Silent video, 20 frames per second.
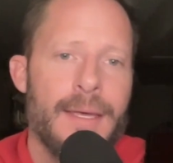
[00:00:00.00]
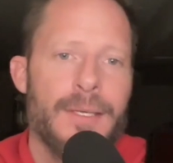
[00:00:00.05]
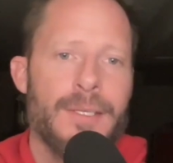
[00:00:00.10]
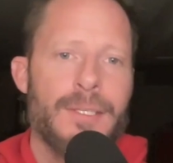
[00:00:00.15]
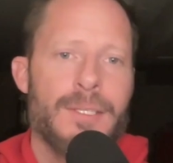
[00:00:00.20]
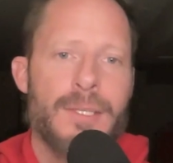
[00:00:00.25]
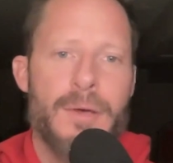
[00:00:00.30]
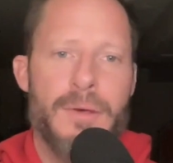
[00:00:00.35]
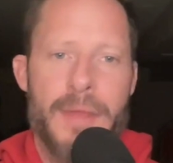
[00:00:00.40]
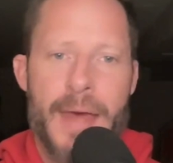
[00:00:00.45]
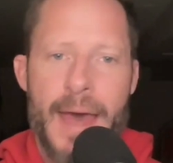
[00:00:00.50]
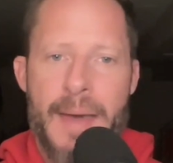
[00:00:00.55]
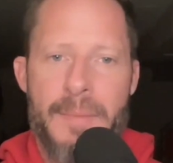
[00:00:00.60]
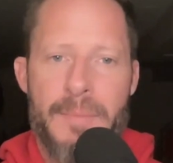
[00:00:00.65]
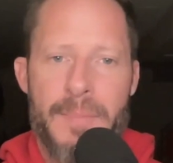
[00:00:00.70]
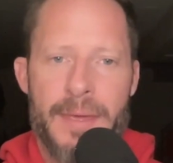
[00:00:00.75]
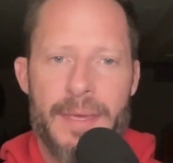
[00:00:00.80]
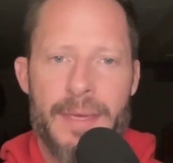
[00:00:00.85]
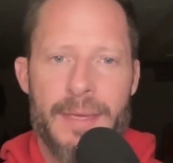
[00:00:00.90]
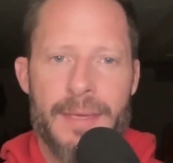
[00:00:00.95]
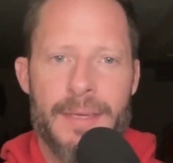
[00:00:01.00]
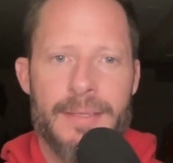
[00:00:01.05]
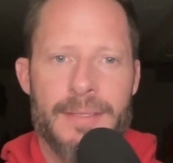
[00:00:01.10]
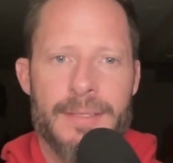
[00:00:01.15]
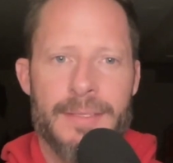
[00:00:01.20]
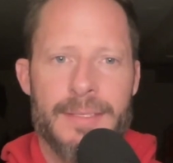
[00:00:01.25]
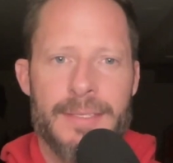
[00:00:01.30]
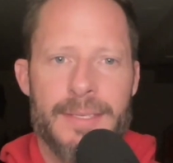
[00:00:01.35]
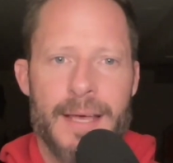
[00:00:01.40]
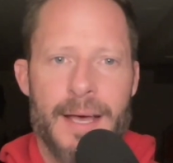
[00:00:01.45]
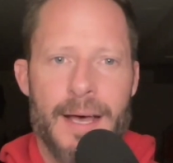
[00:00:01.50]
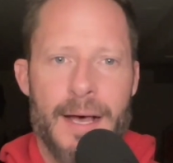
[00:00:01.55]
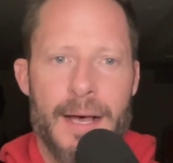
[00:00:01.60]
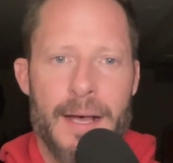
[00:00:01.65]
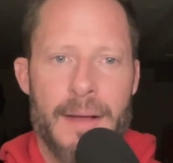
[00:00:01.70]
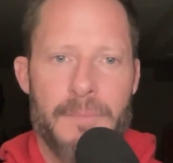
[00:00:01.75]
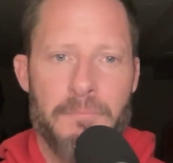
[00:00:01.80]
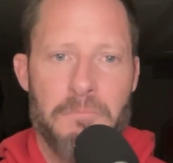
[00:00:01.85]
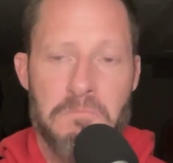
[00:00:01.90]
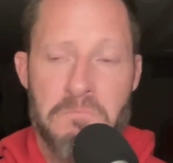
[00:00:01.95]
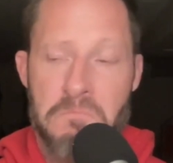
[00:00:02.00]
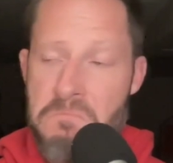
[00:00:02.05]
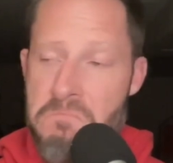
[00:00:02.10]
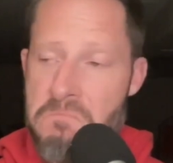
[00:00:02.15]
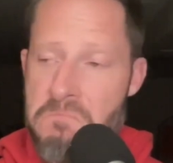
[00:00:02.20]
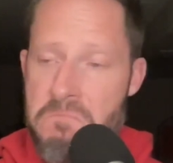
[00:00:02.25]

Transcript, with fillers: So that means um,